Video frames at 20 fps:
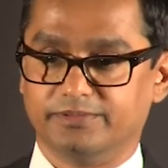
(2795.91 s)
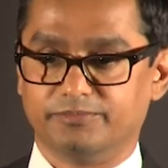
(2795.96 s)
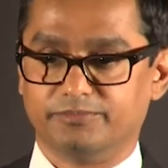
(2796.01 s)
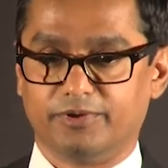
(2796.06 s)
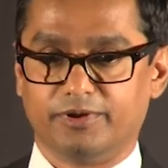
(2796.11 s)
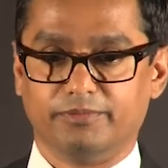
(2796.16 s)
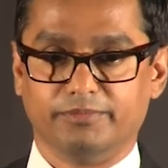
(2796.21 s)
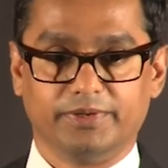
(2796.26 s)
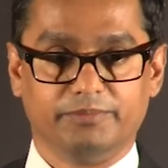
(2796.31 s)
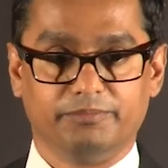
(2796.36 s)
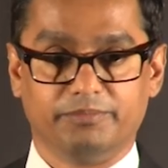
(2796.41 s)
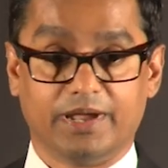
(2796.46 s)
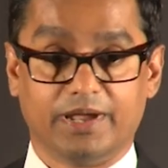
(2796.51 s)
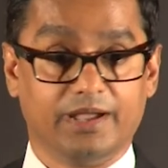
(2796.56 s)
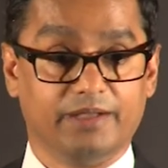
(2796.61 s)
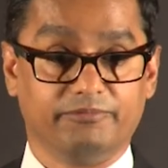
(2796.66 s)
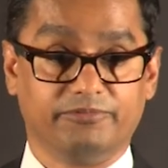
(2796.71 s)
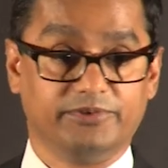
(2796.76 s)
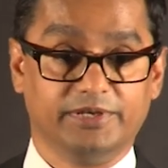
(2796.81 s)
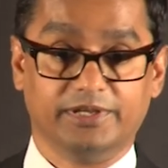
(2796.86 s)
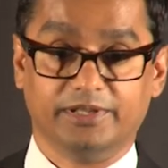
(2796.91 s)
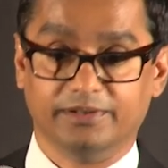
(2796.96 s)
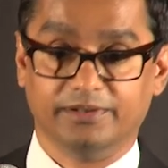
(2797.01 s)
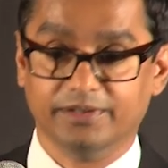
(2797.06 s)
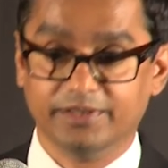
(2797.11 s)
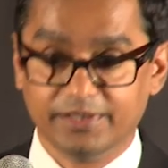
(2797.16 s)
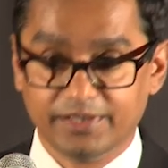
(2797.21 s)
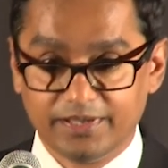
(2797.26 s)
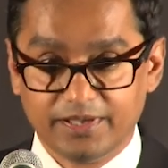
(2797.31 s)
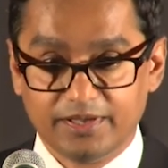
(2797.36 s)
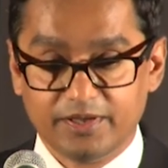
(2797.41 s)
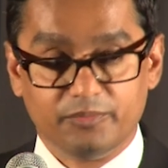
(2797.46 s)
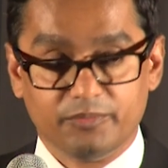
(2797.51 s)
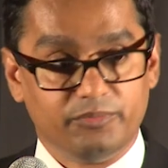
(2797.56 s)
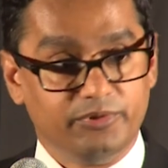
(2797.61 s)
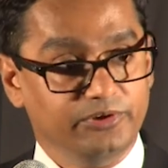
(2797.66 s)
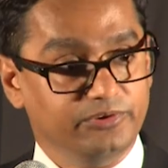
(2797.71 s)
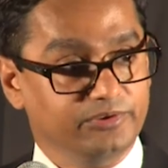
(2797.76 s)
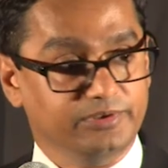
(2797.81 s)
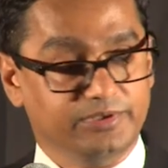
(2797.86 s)
Probably I've seen
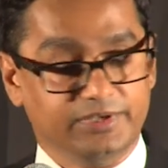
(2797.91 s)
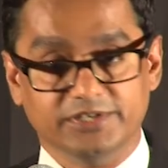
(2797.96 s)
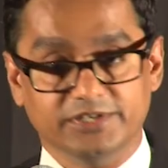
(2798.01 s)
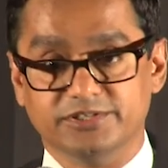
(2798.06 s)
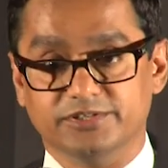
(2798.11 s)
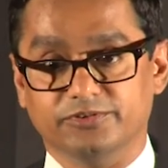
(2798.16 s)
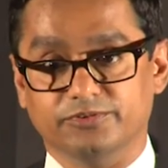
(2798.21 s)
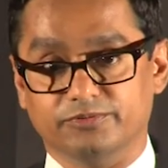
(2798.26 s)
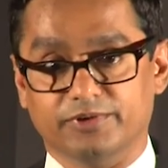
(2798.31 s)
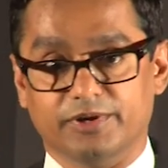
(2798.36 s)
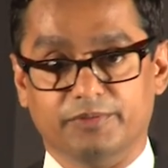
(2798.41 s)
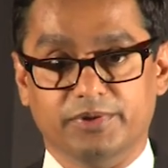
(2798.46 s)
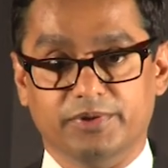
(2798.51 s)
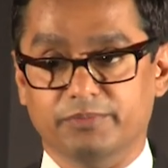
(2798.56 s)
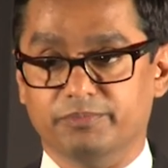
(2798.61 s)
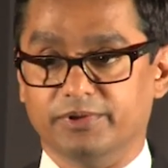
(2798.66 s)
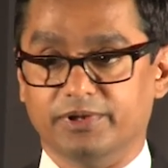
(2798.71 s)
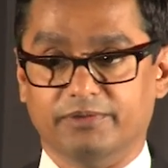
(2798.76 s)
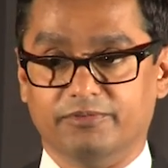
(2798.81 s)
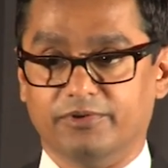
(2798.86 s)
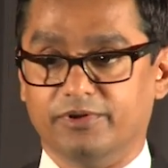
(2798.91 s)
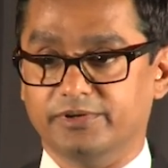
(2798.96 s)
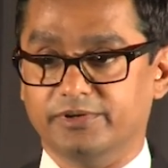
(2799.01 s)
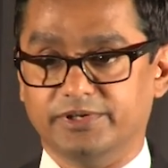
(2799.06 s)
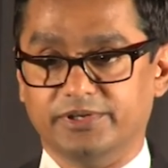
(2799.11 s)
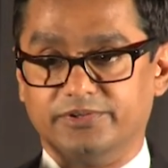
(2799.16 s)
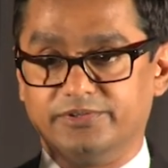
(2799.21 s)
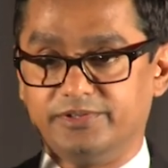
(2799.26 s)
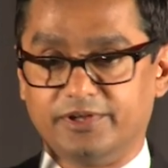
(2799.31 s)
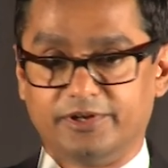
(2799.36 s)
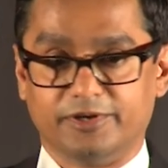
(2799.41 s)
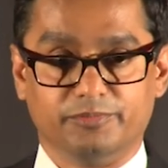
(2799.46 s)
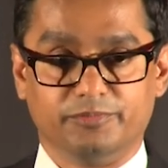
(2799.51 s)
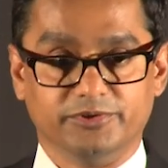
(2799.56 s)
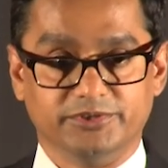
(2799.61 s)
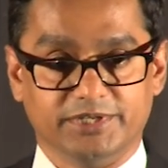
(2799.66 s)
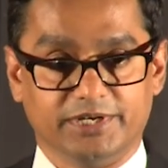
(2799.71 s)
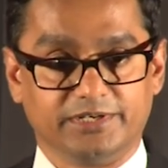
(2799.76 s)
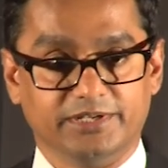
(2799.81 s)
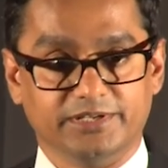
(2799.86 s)
presentations where people have already started
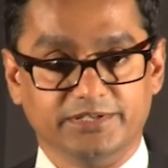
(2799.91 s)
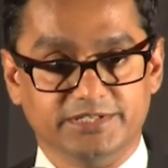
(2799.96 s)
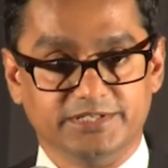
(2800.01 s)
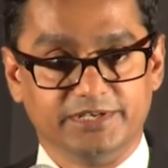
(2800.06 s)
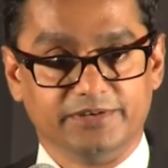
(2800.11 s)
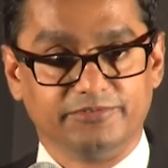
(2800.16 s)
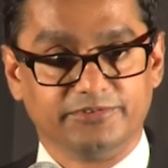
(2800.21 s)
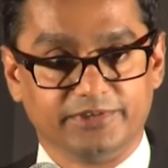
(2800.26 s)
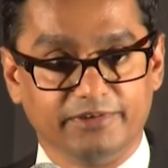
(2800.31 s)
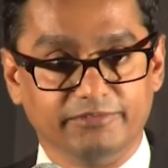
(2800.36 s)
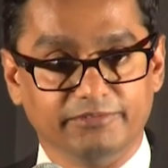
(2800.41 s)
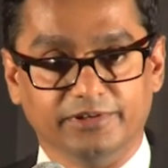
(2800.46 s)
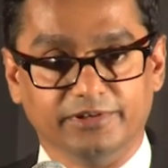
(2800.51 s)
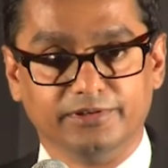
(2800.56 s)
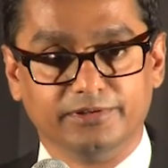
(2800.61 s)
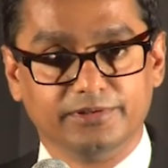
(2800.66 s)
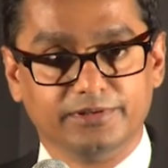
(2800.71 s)
projecting GF-7.